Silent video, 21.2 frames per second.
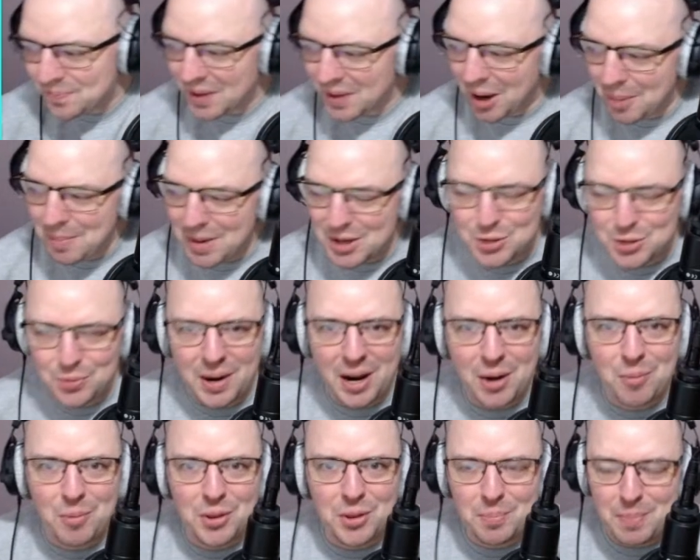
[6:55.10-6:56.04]
I mess
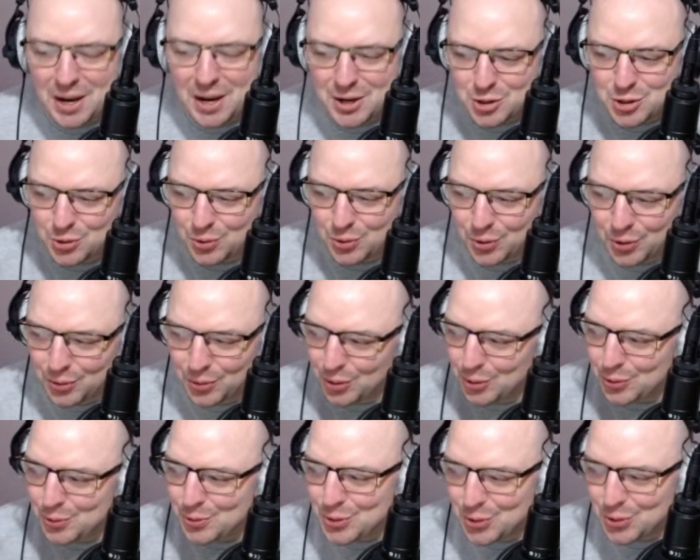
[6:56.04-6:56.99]
around with the bench order and
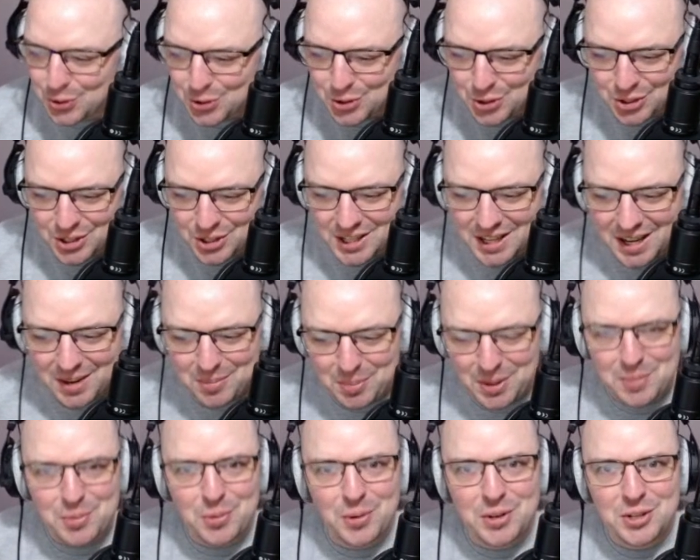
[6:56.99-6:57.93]
all sorts just to get
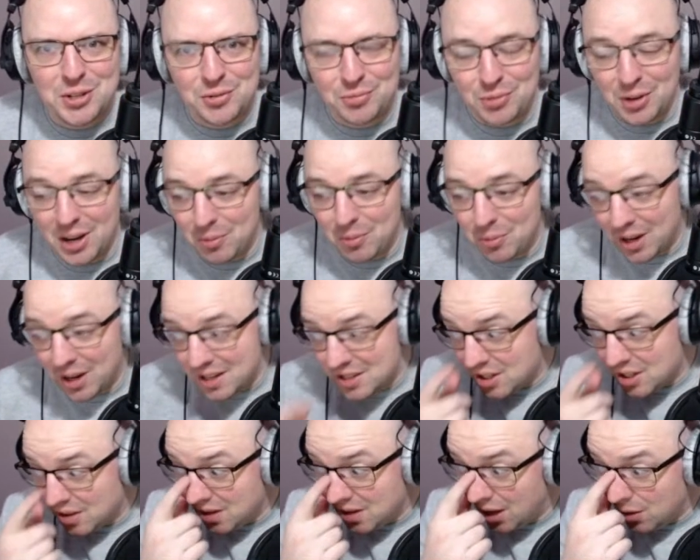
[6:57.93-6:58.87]
people into the right way.
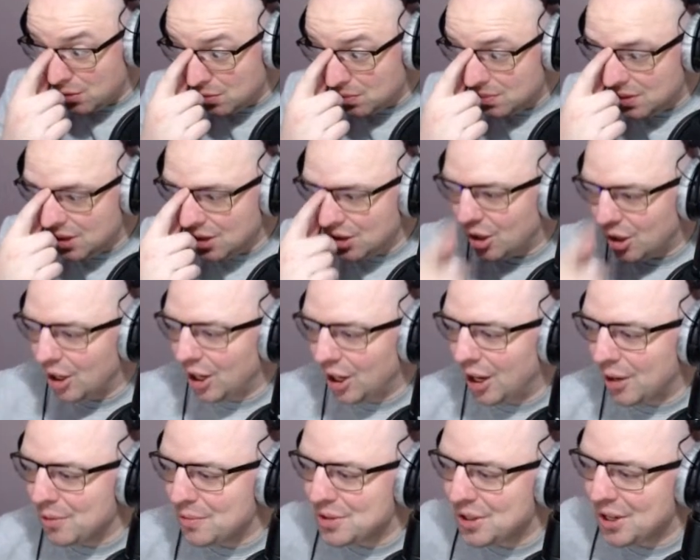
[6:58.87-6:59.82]
So no, you're not
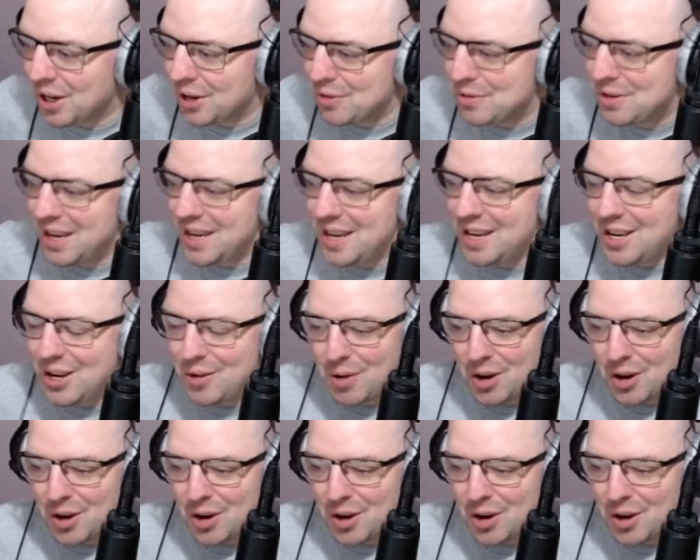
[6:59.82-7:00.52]
alone, Tanoki. You